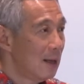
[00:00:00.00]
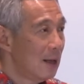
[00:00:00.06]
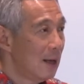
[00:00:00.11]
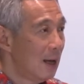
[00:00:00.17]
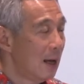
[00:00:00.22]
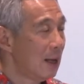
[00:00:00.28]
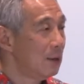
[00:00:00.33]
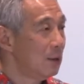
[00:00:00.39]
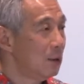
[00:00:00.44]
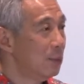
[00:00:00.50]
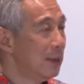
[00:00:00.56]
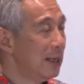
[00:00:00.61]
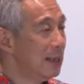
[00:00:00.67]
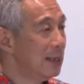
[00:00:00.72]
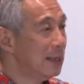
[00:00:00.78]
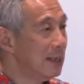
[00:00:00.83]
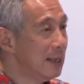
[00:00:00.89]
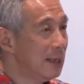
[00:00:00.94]
And we
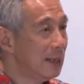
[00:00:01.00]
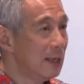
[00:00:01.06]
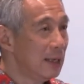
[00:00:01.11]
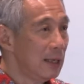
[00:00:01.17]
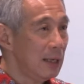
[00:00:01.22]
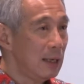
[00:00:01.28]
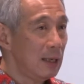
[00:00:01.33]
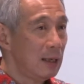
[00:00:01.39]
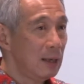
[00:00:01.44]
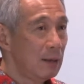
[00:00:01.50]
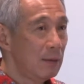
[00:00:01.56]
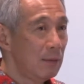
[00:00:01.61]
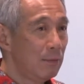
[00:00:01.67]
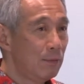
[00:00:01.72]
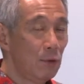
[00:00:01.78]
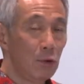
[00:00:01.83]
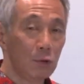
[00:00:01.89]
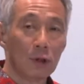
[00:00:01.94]
nearly
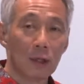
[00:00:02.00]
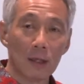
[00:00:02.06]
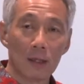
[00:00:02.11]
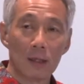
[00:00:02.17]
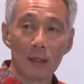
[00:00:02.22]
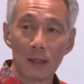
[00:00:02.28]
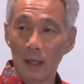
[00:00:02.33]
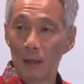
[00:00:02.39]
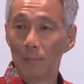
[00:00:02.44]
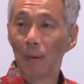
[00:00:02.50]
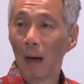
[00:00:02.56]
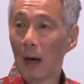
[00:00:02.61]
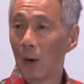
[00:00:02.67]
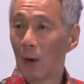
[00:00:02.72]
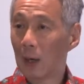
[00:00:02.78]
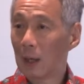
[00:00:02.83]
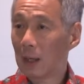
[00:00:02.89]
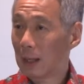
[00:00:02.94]
floated Sing
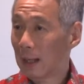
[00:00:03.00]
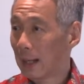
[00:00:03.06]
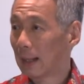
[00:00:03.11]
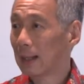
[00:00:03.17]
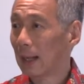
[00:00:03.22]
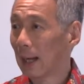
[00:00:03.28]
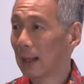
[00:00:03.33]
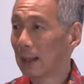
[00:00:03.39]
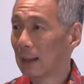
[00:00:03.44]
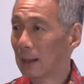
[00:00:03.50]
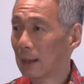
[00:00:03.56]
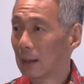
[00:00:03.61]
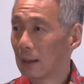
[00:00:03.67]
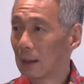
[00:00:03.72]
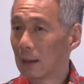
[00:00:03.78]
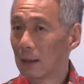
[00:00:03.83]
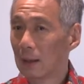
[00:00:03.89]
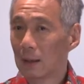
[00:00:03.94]
Power like that.
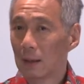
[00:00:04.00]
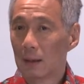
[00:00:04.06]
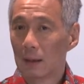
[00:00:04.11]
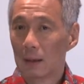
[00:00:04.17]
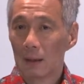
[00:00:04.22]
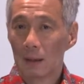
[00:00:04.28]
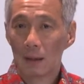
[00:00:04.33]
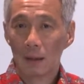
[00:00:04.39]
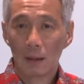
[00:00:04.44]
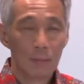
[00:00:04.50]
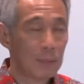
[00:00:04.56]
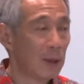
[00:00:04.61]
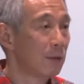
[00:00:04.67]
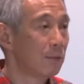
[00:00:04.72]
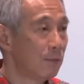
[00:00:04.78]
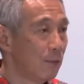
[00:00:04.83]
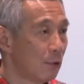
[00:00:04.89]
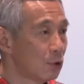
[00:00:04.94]

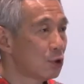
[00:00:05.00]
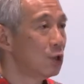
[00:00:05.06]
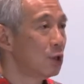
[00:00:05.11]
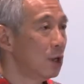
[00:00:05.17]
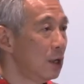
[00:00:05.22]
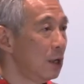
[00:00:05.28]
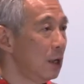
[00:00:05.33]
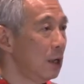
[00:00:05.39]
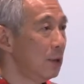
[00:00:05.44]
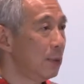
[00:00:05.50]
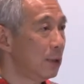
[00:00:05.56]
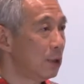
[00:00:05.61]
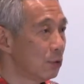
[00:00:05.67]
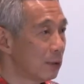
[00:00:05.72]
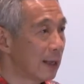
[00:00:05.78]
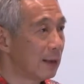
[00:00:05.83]
But fortunately, we took